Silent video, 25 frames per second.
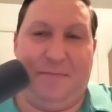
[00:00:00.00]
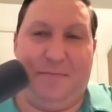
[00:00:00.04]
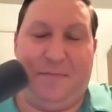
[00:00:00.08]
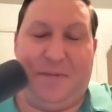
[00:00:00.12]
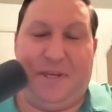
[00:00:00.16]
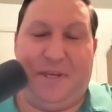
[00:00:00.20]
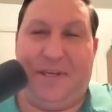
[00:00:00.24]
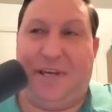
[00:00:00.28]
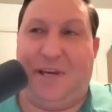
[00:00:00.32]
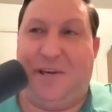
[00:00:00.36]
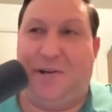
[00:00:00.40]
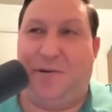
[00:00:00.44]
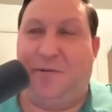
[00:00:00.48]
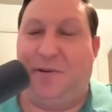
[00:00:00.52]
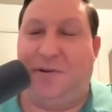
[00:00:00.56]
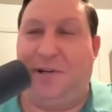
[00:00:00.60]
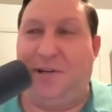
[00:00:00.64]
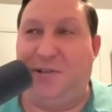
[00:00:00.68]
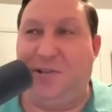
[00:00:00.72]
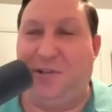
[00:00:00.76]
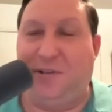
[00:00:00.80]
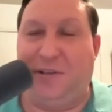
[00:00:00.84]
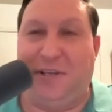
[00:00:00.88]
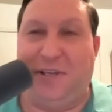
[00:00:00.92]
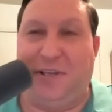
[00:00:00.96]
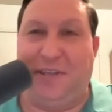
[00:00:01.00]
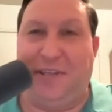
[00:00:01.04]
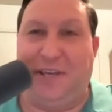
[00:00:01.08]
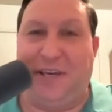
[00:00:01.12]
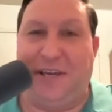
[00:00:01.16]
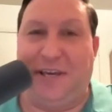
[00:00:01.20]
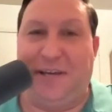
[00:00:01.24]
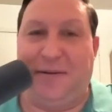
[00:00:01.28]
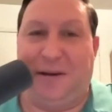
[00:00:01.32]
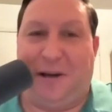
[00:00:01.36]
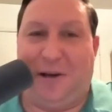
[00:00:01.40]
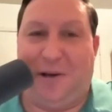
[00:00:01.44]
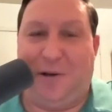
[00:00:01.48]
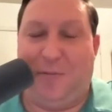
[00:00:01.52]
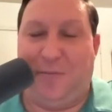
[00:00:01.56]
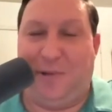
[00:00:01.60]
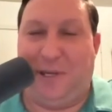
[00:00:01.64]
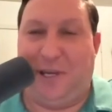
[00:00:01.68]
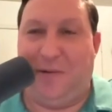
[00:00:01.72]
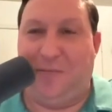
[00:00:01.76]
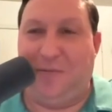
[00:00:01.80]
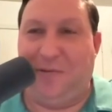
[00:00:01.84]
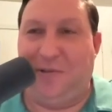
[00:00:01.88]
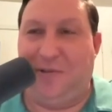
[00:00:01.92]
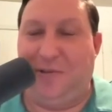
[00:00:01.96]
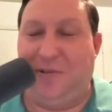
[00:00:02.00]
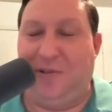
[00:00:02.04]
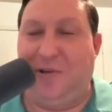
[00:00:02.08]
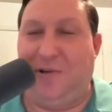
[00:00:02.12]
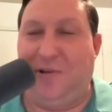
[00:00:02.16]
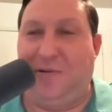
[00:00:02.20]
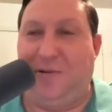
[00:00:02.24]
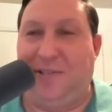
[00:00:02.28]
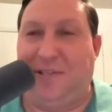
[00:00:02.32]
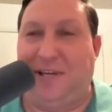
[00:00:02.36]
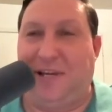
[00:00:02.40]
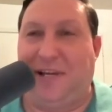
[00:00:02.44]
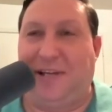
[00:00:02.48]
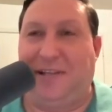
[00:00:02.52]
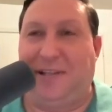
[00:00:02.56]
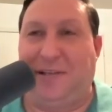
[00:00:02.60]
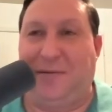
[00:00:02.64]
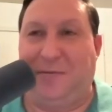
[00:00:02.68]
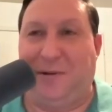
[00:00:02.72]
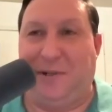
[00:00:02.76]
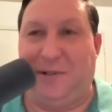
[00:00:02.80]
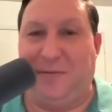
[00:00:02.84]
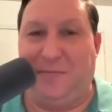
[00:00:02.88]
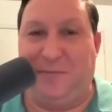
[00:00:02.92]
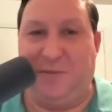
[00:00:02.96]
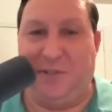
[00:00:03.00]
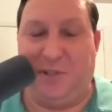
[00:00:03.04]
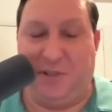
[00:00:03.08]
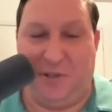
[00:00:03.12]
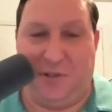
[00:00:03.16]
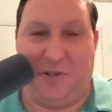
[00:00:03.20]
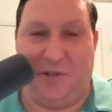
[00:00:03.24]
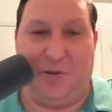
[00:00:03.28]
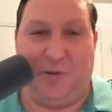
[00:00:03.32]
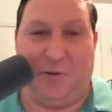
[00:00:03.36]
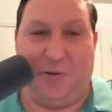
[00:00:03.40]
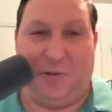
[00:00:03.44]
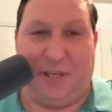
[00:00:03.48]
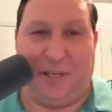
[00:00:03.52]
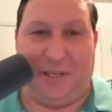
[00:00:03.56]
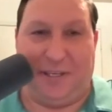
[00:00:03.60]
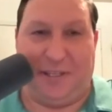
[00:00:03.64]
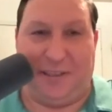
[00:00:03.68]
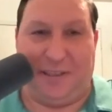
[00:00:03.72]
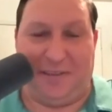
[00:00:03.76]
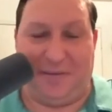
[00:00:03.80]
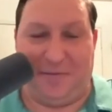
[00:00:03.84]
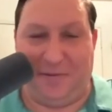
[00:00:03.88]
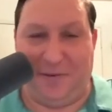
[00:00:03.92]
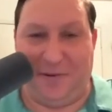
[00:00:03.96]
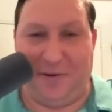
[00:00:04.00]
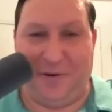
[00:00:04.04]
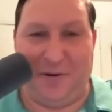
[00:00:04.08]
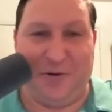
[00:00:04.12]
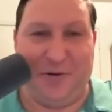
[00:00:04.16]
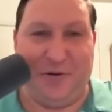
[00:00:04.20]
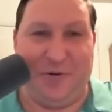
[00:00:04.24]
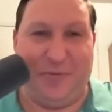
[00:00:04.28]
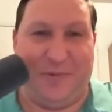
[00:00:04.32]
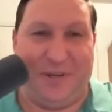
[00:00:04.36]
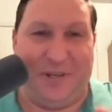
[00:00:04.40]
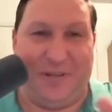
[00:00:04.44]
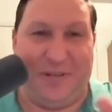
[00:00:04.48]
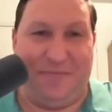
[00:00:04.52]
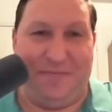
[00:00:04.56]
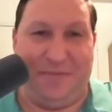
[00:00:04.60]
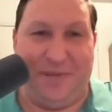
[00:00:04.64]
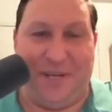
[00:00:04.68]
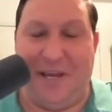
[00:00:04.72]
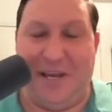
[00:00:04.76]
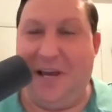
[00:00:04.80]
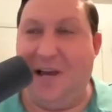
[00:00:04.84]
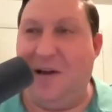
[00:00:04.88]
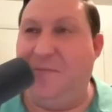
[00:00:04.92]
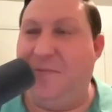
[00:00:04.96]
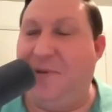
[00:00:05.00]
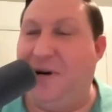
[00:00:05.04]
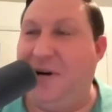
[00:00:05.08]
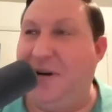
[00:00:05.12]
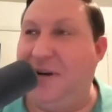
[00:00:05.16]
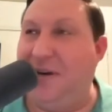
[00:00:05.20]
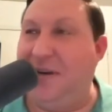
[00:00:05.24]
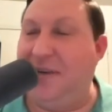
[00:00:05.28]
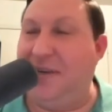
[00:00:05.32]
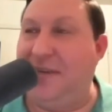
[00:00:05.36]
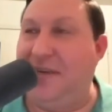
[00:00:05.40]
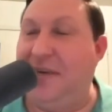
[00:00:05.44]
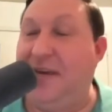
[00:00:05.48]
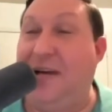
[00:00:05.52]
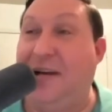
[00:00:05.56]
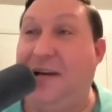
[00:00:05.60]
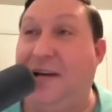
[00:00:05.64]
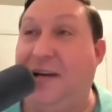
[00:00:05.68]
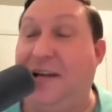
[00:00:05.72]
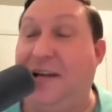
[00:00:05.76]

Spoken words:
encounter an issue like that, I'll be able to know exactly what to do, like get the foam and but yeah,